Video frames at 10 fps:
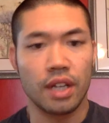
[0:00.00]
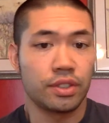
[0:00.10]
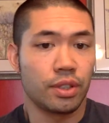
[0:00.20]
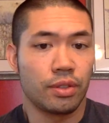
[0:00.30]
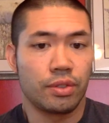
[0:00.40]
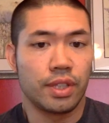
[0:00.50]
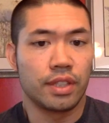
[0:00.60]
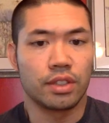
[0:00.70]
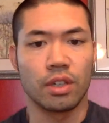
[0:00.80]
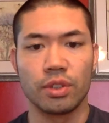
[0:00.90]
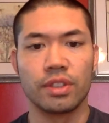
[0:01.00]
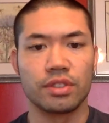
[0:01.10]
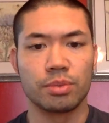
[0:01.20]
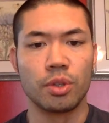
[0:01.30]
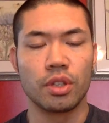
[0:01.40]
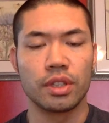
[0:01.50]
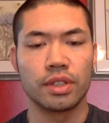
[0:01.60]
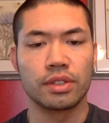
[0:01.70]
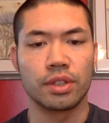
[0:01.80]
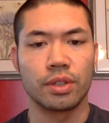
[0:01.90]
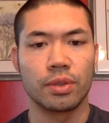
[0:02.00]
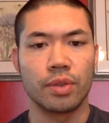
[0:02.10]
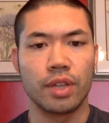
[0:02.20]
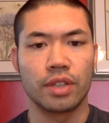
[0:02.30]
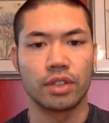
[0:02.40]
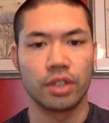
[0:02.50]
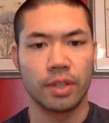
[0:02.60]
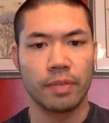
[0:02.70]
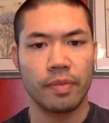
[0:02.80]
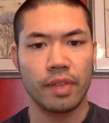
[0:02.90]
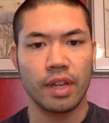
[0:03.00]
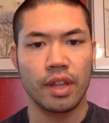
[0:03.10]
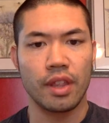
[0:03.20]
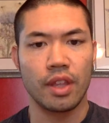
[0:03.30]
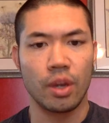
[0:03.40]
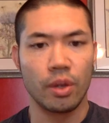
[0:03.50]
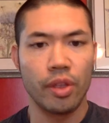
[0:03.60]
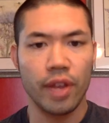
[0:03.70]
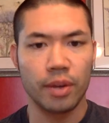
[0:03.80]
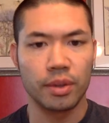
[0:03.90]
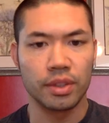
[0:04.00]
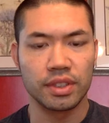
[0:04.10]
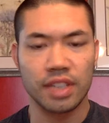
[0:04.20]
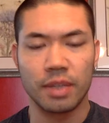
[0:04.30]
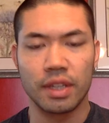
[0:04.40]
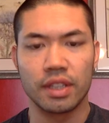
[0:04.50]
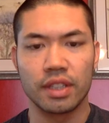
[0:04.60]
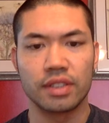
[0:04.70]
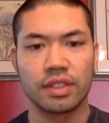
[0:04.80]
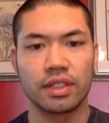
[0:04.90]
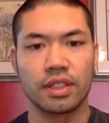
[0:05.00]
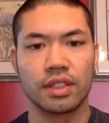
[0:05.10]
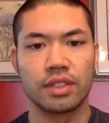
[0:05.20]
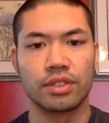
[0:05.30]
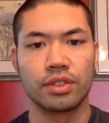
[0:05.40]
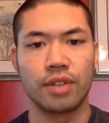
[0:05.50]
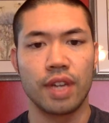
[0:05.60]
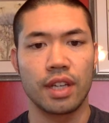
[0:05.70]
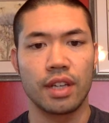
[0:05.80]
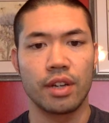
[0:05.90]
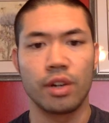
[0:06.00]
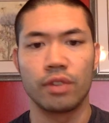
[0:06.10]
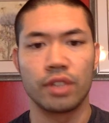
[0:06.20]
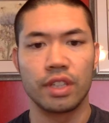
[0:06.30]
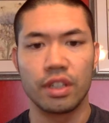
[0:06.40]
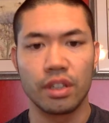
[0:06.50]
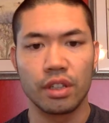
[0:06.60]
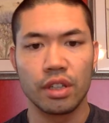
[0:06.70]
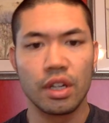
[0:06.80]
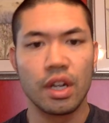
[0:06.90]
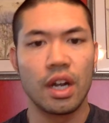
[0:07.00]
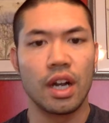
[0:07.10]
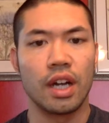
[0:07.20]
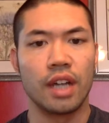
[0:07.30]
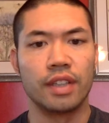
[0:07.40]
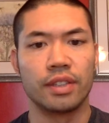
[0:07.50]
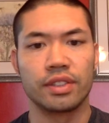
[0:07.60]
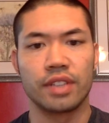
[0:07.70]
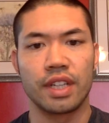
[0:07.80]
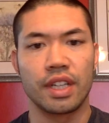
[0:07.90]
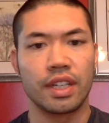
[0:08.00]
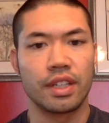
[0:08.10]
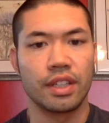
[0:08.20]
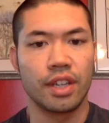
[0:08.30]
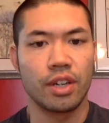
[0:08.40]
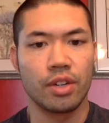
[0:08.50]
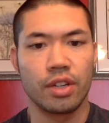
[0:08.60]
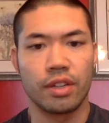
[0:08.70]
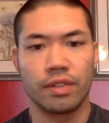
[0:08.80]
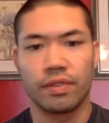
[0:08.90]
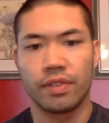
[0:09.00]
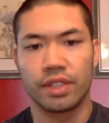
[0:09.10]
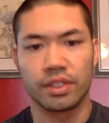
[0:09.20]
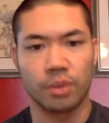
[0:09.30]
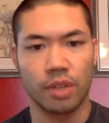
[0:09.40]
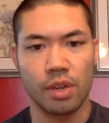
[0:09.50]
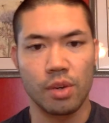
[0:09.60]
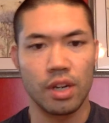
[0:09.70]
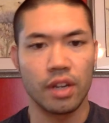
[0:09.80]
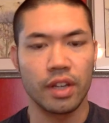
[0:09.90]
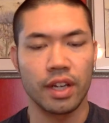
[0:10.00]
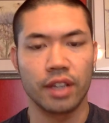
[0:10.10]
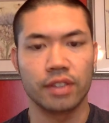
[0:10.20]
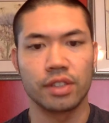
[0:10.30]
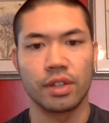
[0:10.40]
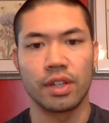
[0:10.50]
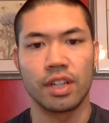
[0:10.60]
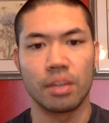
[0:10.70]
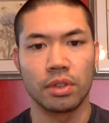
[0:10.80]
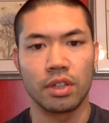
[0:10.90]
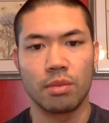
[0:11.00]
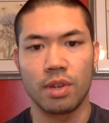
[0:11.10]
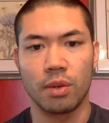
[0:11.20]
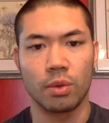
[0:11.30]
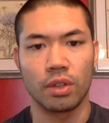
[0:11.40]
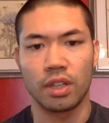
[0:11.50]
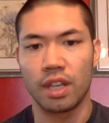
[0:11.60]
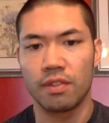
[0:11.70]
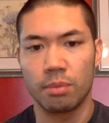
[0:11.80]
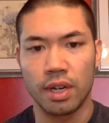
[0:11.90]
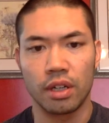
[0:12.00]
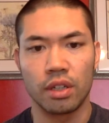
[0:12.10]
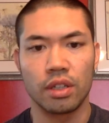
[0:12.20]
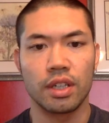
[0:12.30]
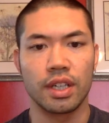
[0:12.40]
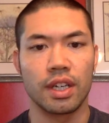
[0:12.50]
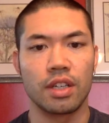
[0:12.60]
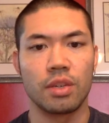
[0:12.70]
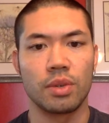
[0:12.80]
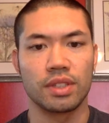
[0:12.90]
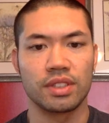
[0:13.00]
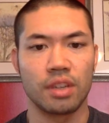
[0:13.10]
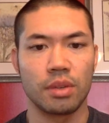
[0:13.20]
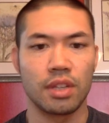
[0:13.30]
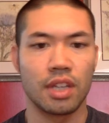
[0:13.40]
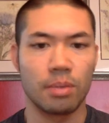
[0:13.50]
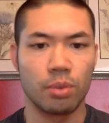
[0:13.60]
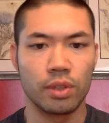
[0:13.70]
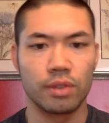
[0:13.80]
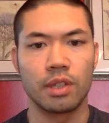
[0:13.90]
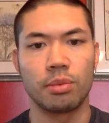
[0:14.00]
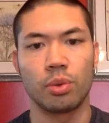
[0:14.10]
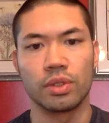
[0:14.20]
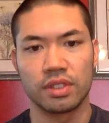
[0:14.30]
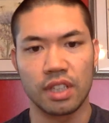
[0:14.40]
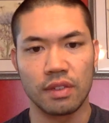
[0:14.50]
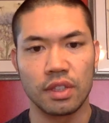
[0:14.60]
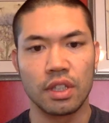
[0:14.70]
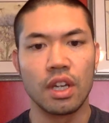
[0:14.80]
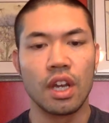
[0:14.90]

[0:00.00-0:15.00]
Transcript: So things are going smoothly. So things are good. The only thing I would really say about this is do not get over eager. Don't say, if this is working well, that I can just go ahead and double it and make it work even better. Again, you want to stay within that 0.3 to 0.7